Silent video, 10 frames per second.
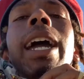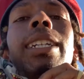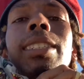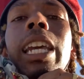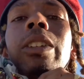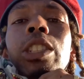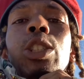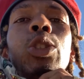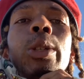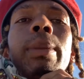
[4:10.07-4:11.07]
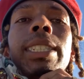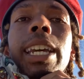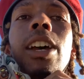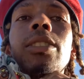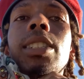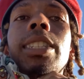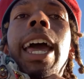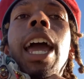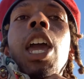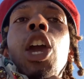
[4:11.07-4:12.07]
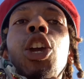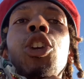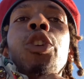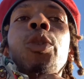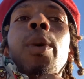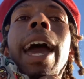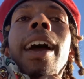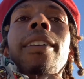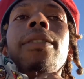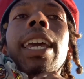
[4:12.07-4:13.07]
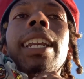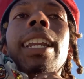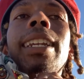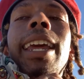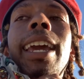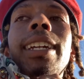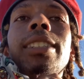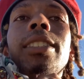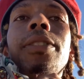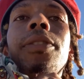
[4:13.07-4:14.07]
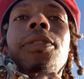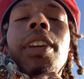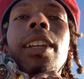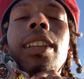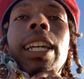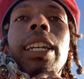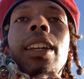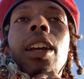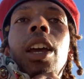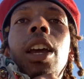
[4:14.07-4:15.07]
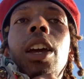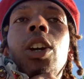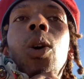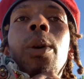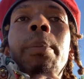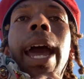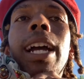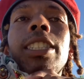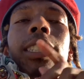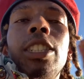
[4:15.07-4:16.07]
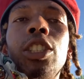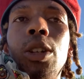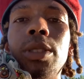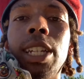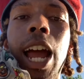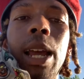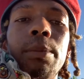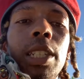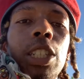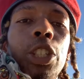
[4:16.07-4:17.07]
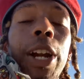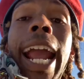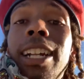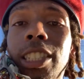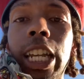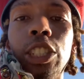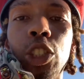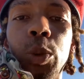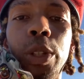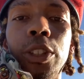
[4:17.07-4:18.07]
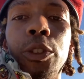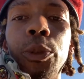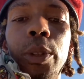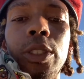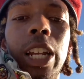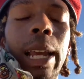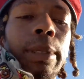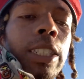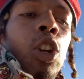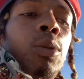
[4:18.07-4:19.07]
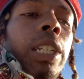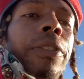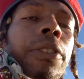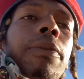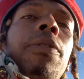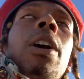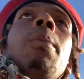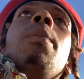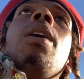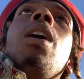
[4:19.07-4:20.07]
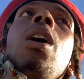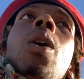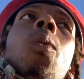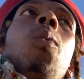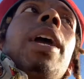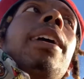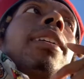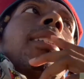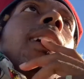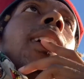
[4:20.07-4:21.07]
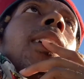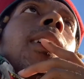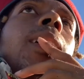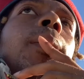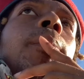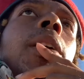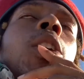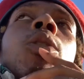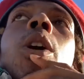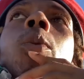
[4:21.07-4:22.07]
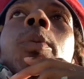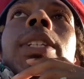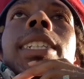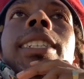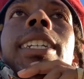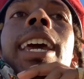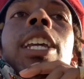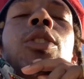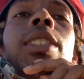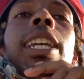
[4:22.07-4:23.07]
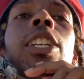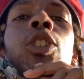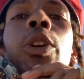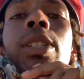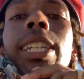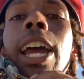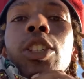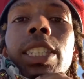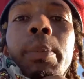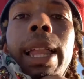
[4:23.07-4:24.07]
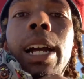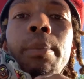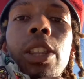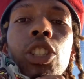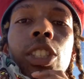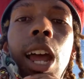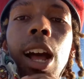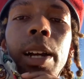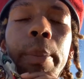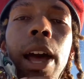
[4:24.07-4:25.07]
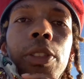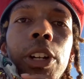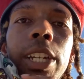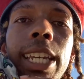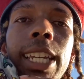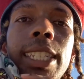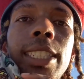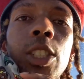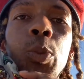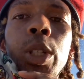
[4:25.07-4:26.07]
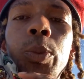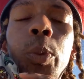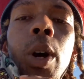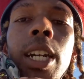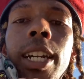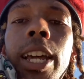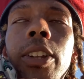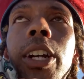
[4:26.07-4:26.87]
slave syndrome entails is that you have an innate feeling going back since those times, because your ancestors went through those times. It's no different from when, when we see today, you notice how you see black mothers talk about their kids with one another,